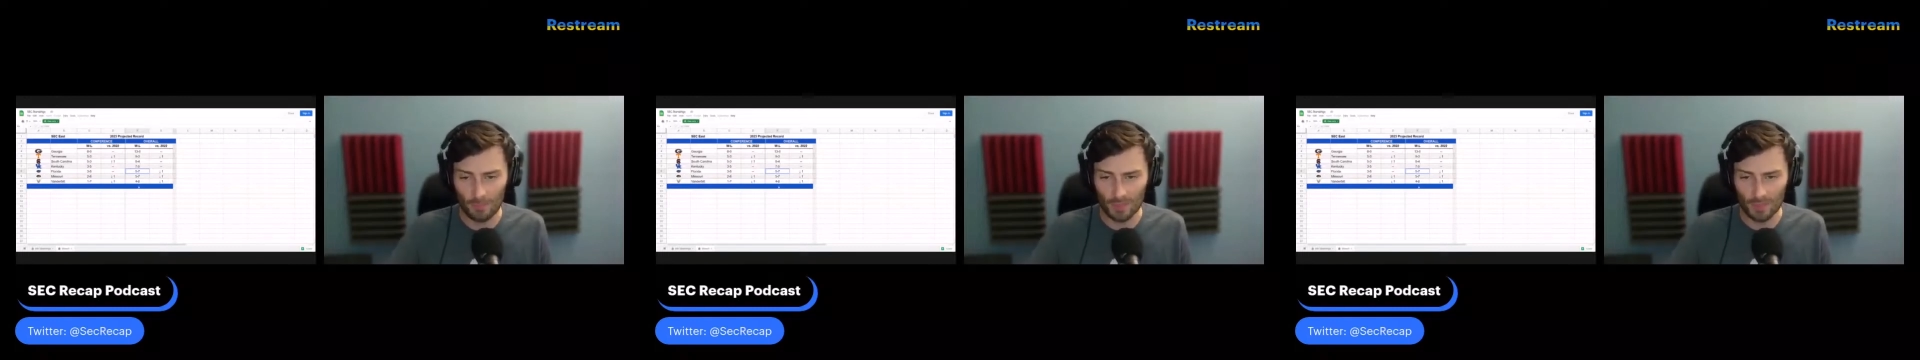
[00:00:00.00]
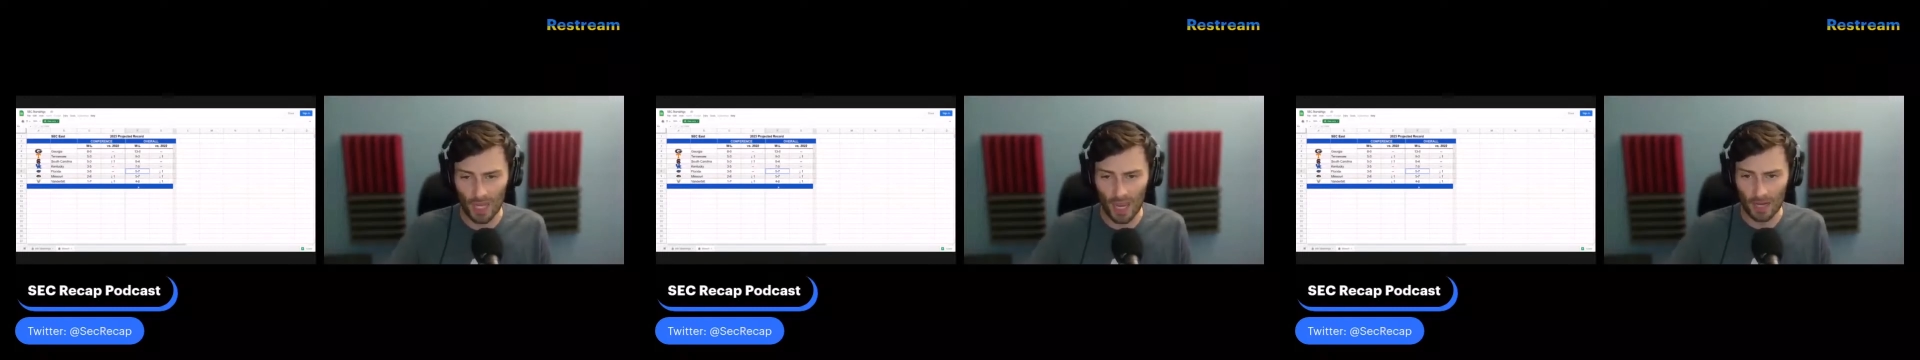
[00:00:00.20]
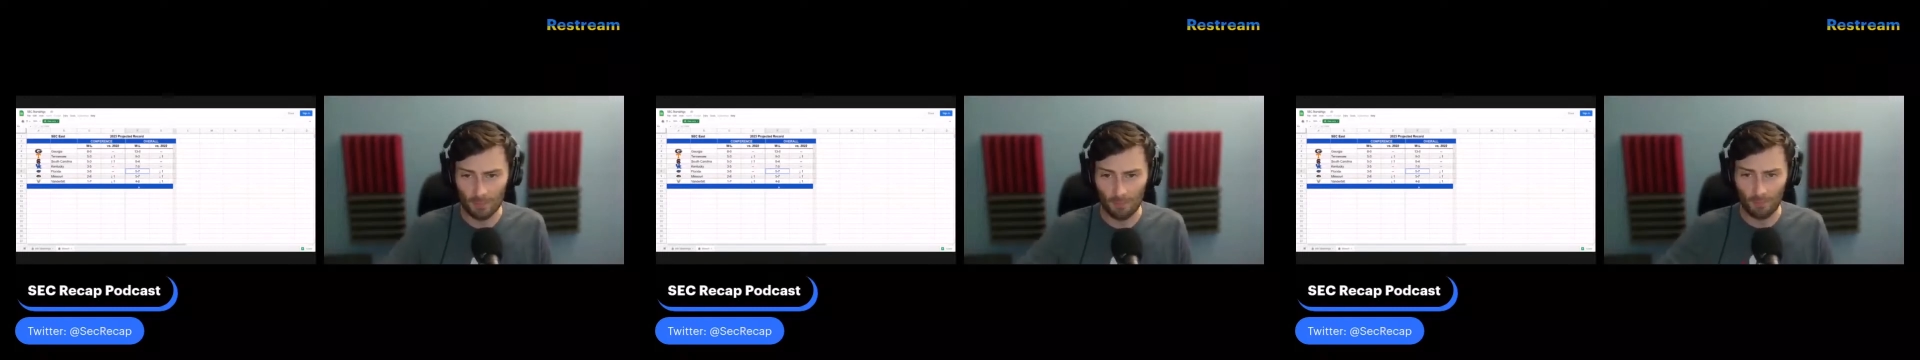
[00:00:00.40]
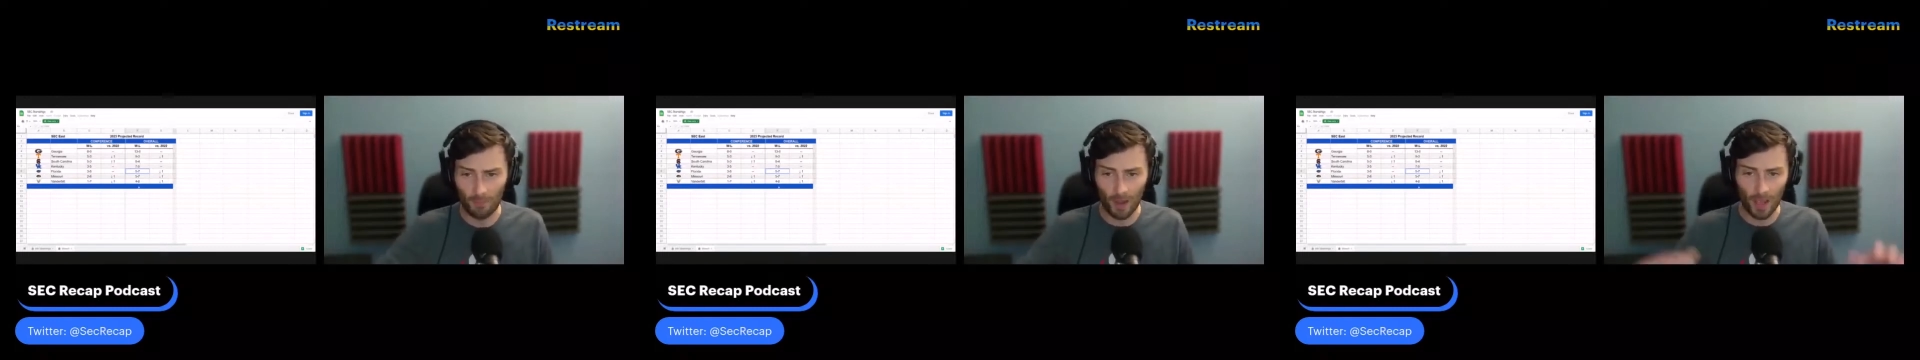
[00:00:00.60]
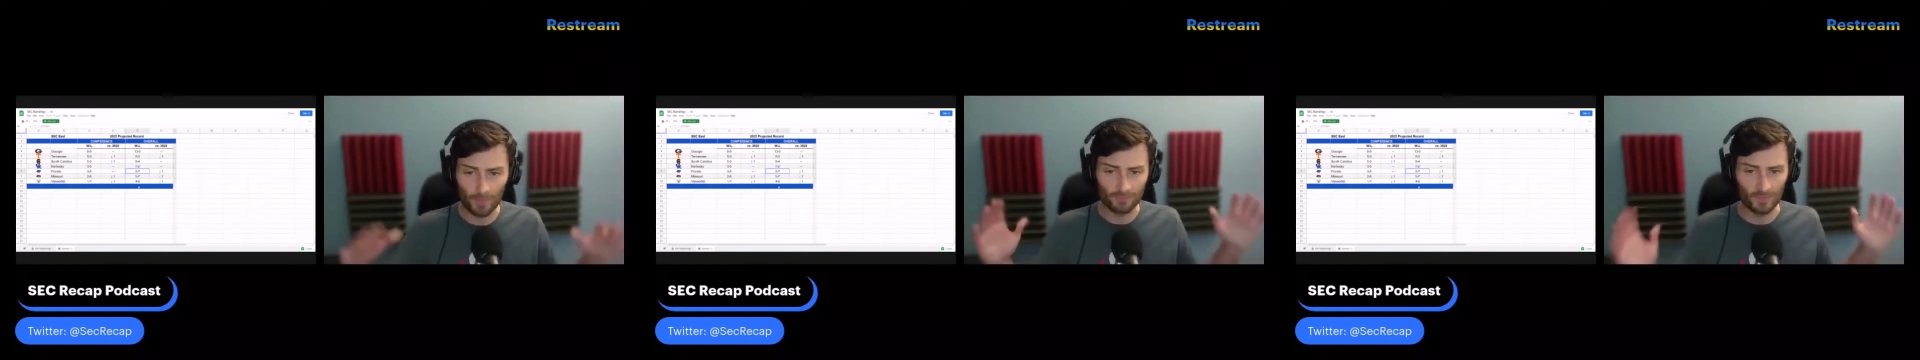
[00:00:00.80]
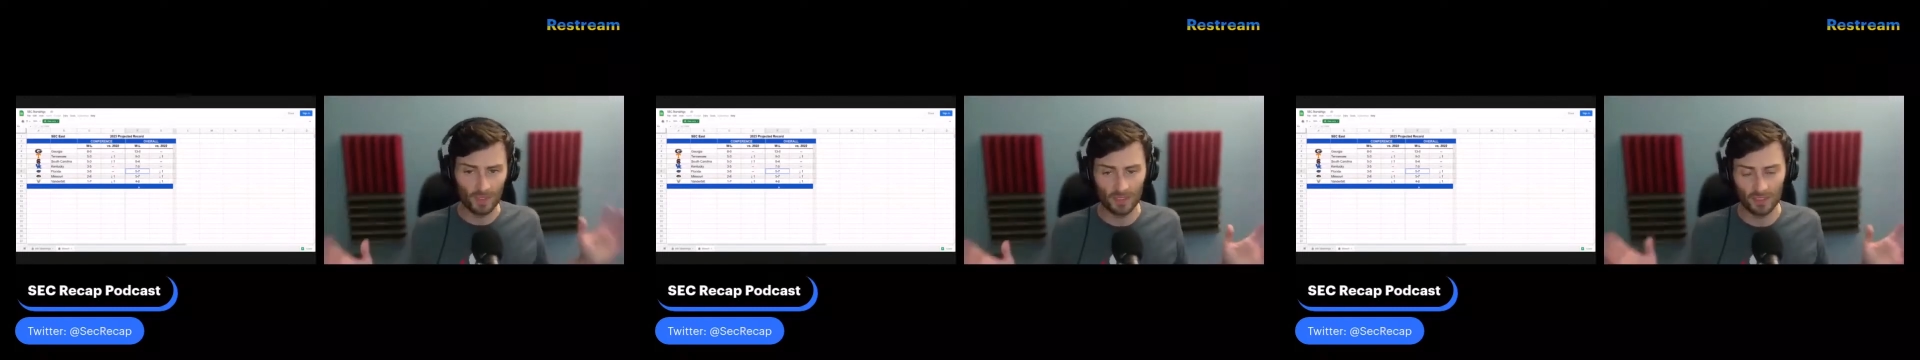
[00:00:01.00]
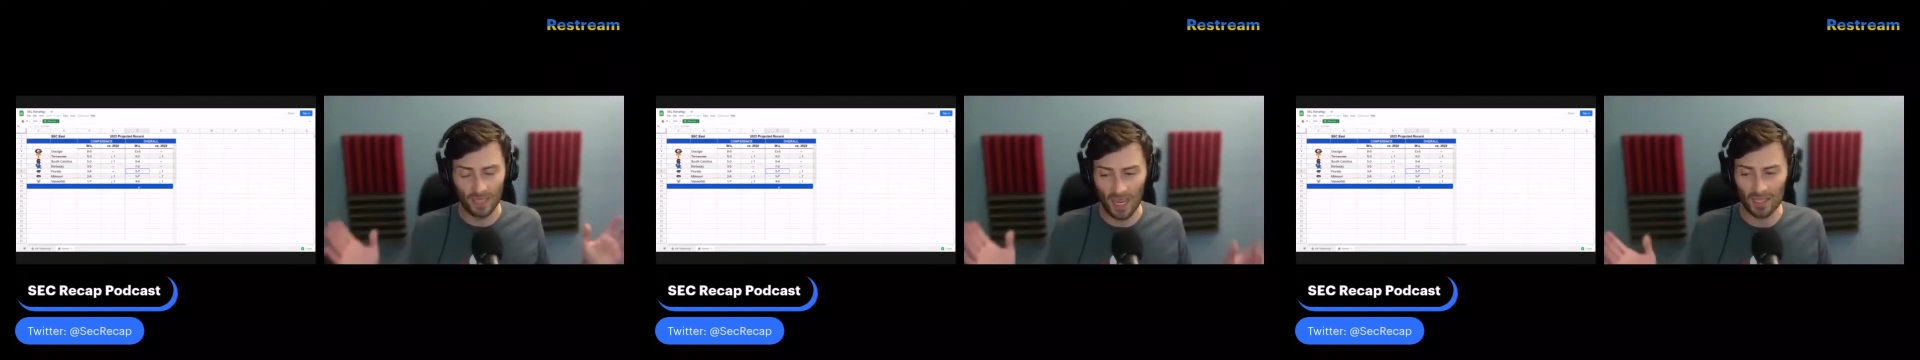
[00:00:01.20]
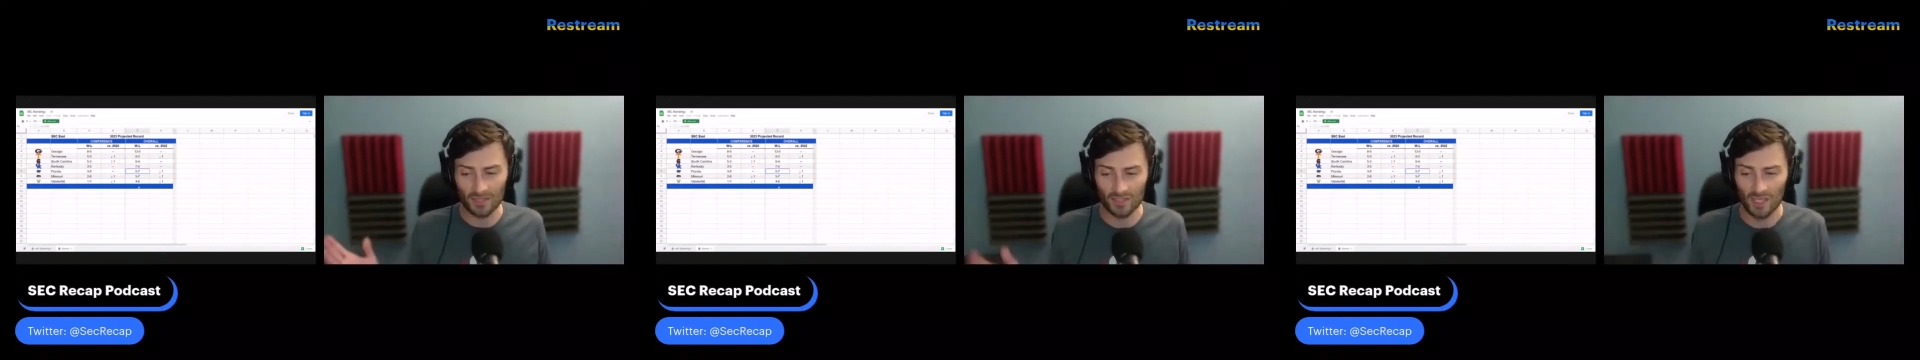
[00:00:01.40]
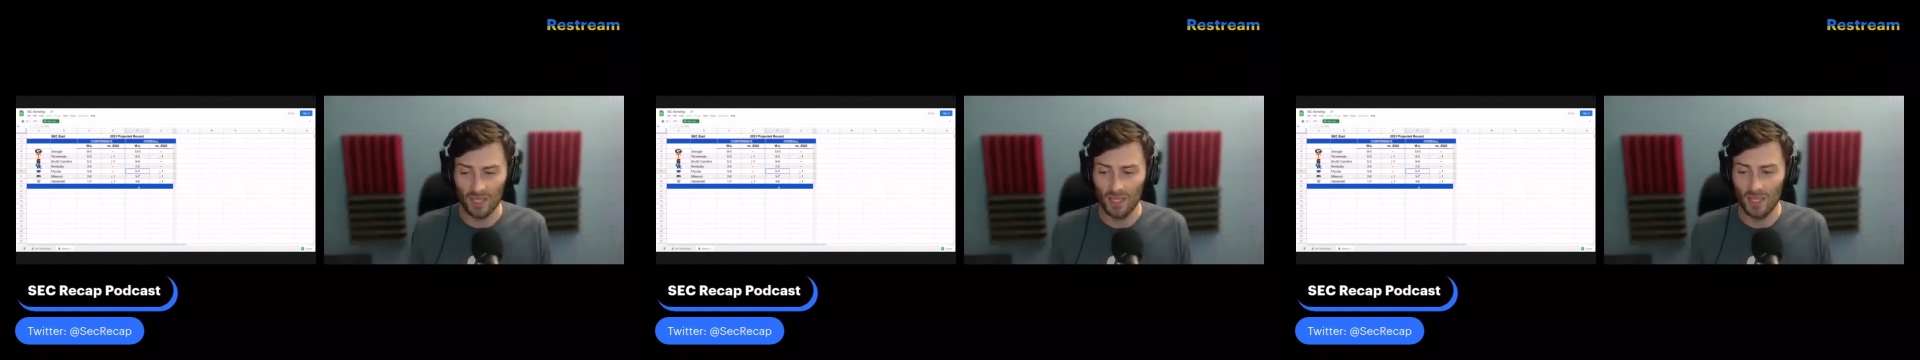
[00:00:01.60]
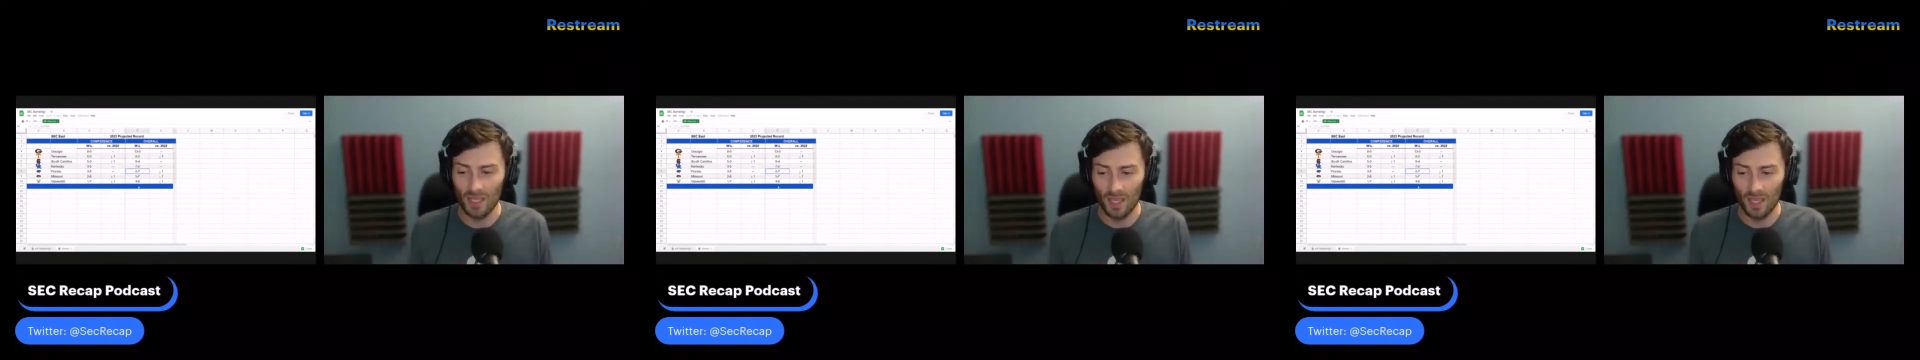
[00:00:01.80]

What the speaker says: upside. But guys,